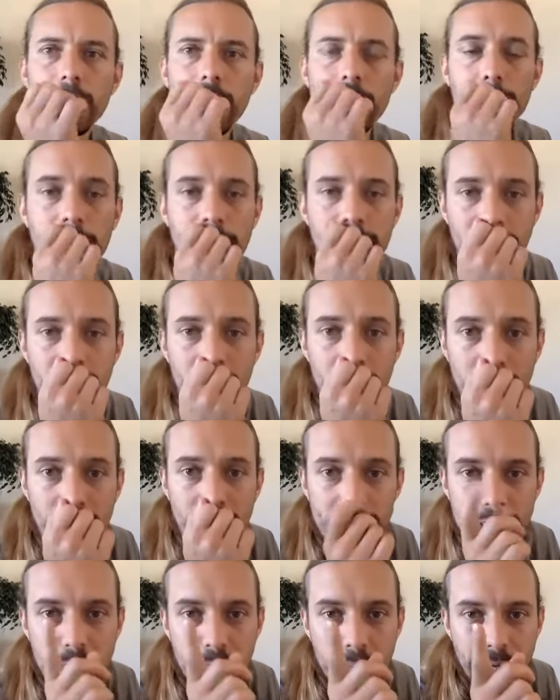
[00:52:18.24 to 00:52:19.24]
I'm going to give you a
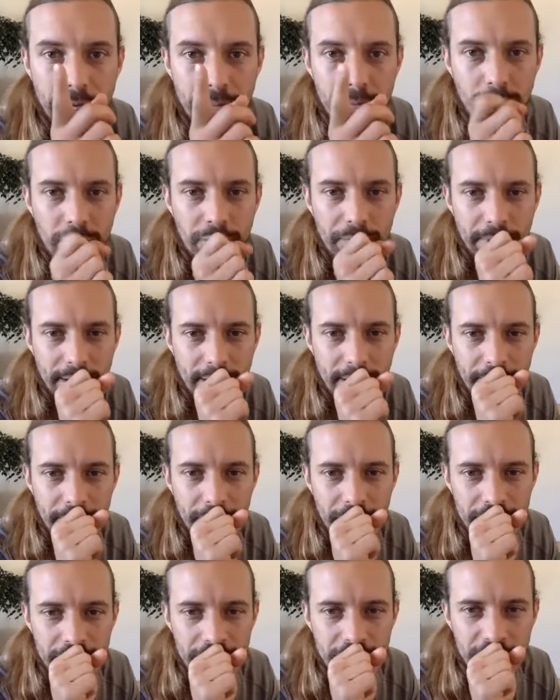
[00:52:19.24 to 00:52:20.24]
nice big movement
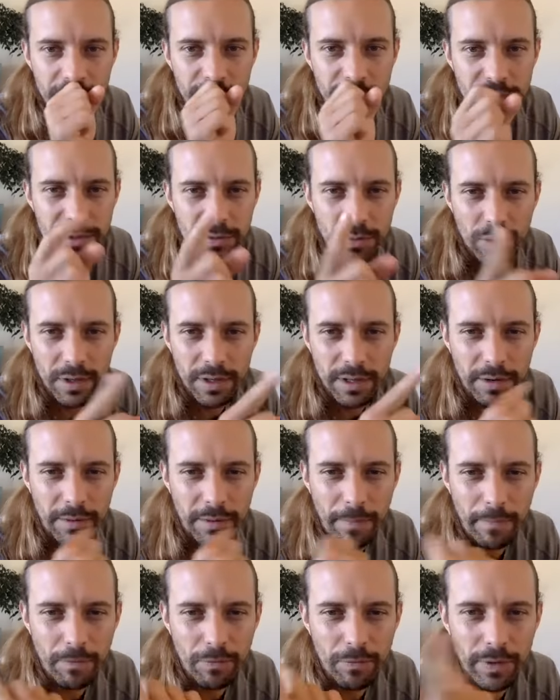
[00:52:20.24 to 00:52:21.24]
after this too, just one
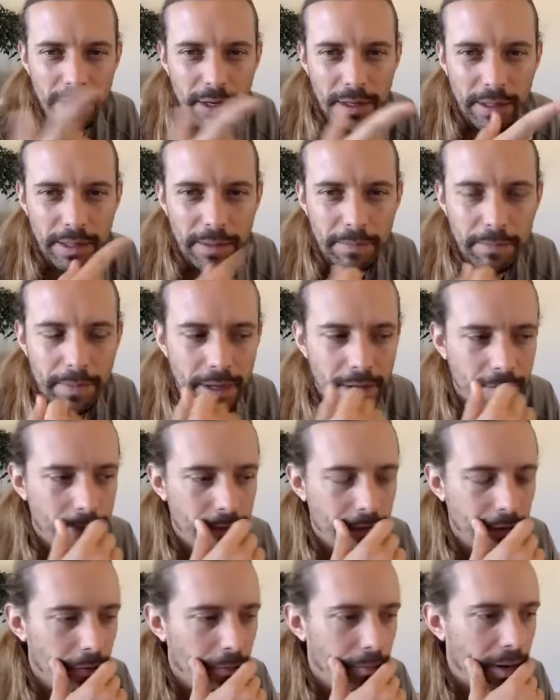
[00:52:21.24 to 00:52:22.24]
little really big
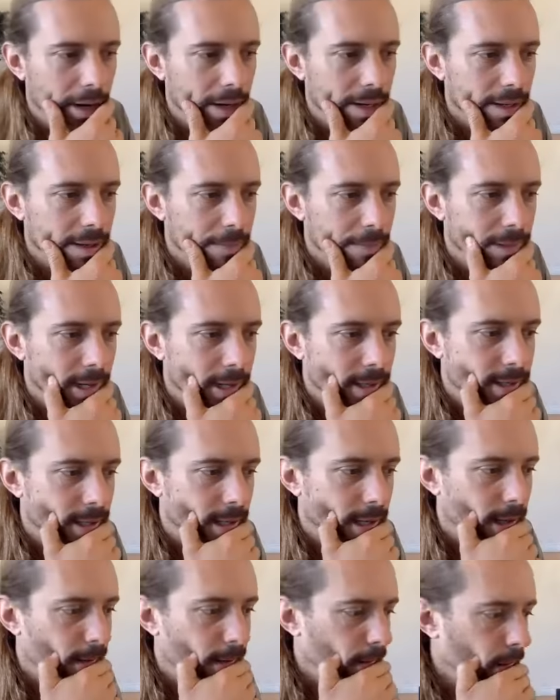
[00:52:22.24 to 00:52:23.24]
full body
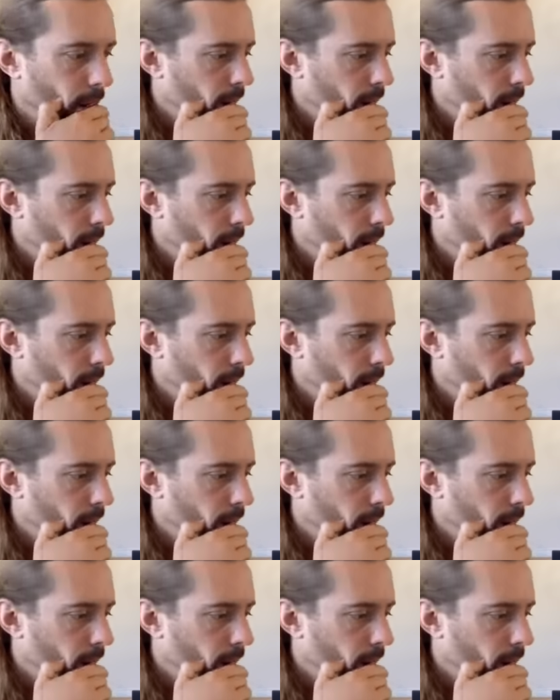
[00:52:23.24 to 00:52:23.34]
complexity,